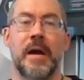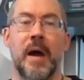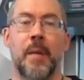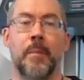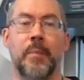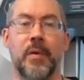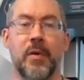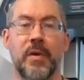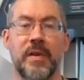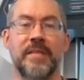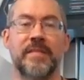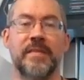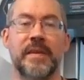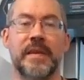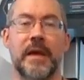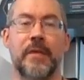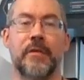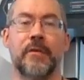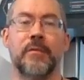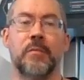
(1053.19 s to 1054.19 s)
I'm putting
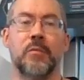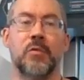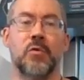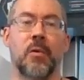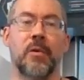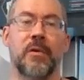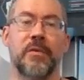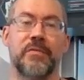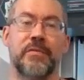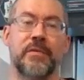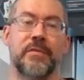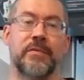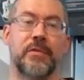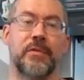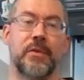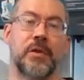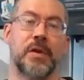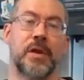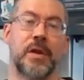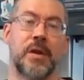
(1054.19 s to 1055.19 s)
together some courses
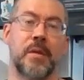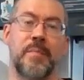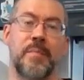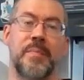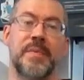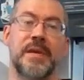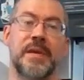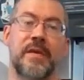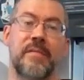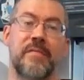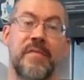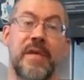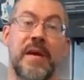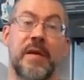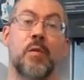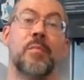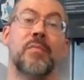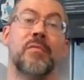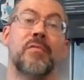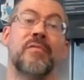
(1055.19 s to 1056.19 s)
that are going to be
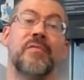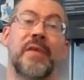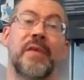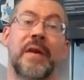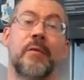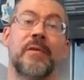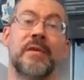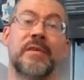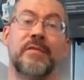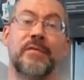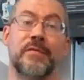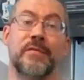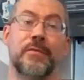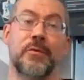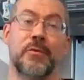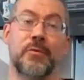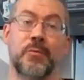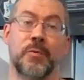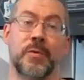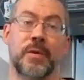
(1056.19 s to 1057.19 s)
available very
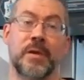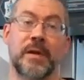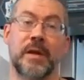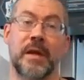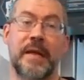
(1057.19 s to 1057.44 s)
soon.